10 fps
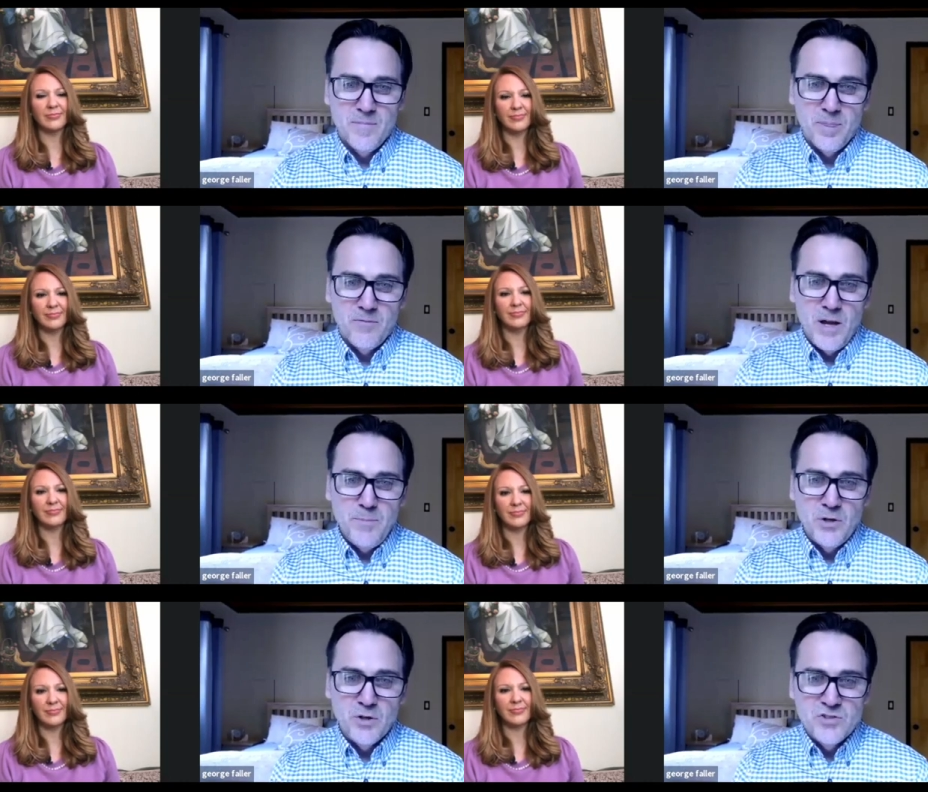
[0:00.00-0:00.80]
Speaker 1: right?
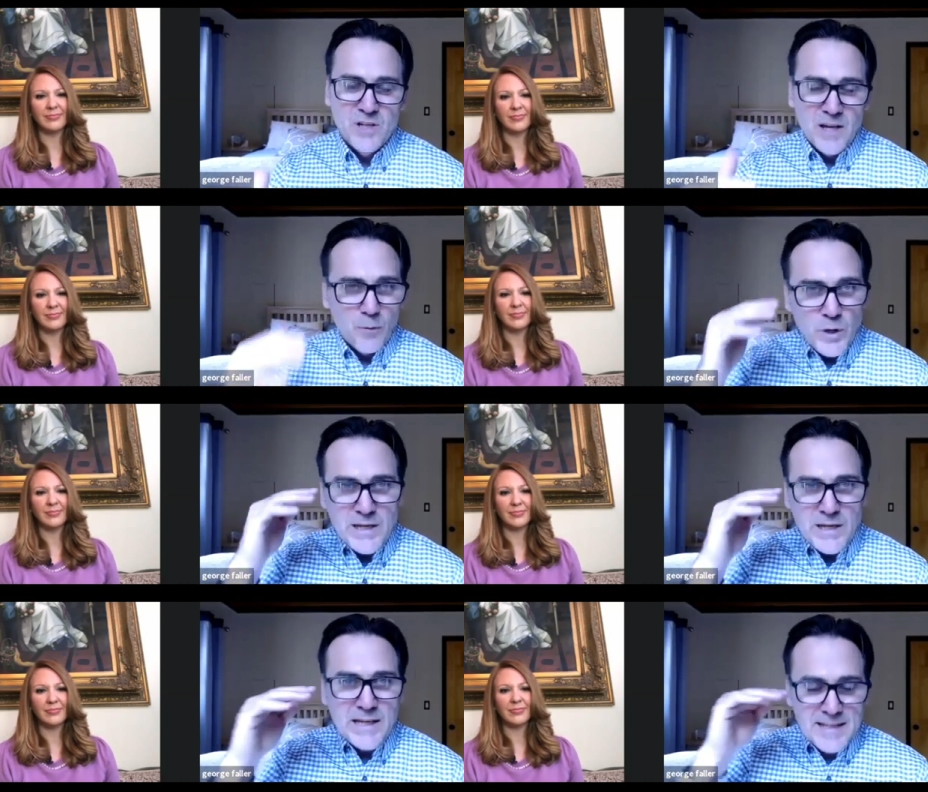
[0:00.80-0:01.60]
Because we
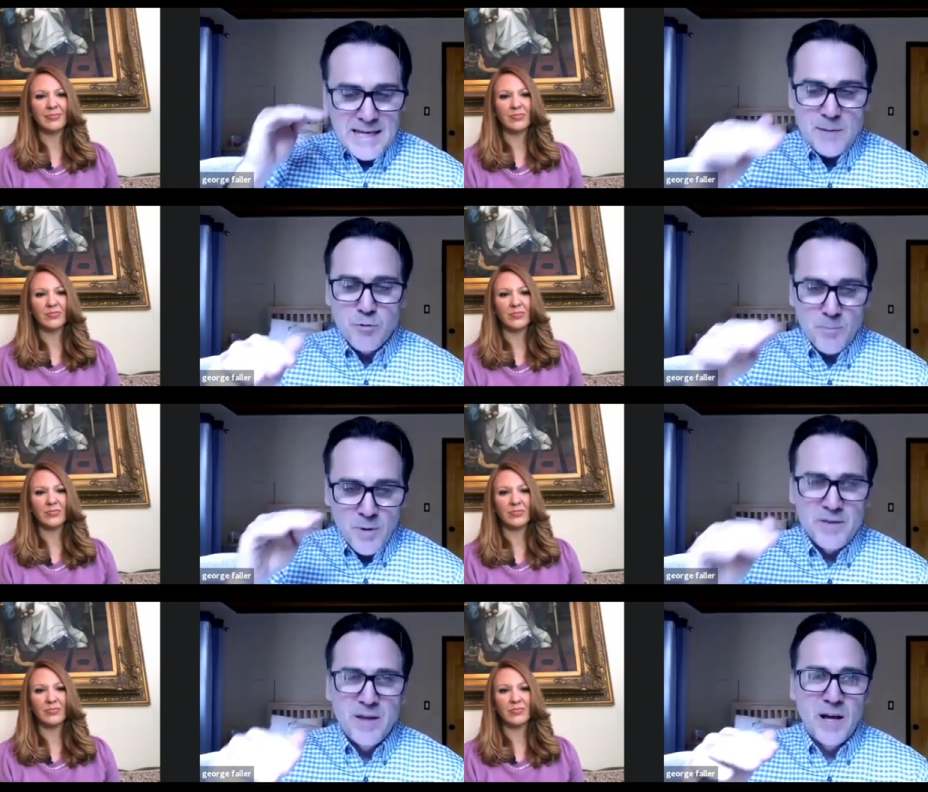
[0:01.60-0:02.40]
need to keep
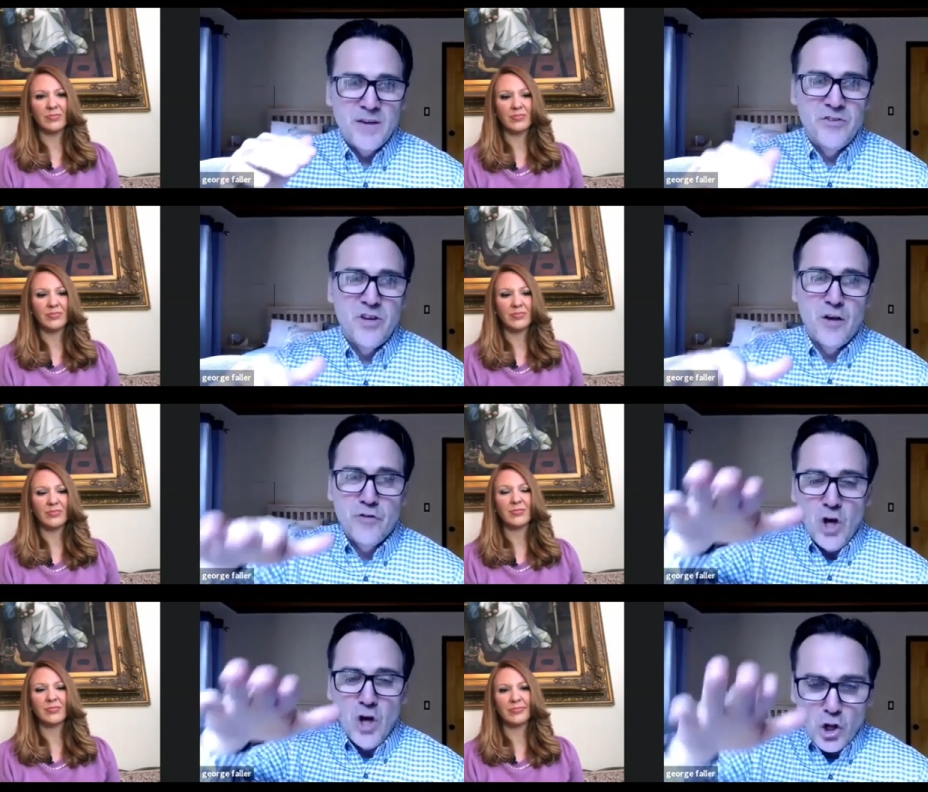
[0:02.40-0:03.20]
reminding ourselves
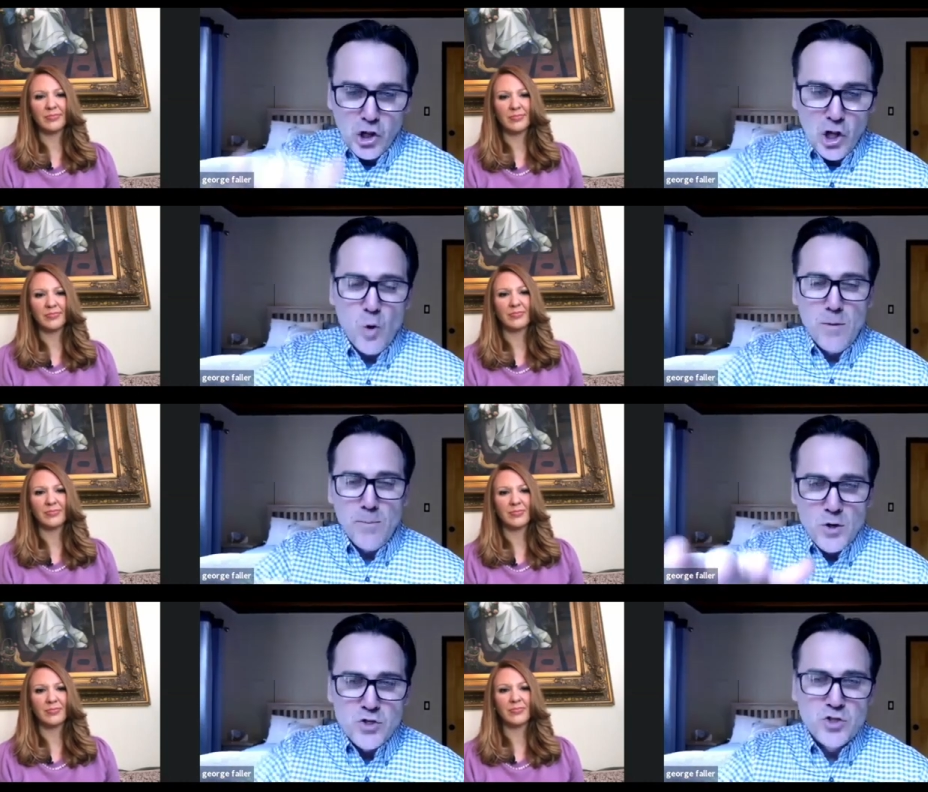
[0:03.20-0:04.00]
low
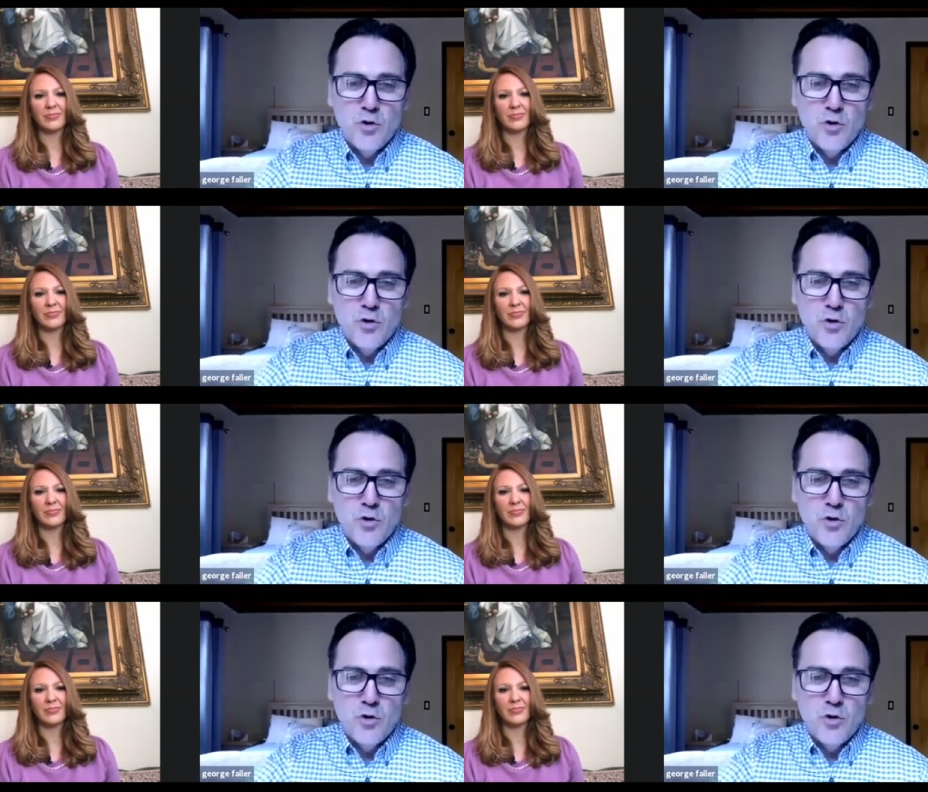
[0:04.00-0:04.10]
emotional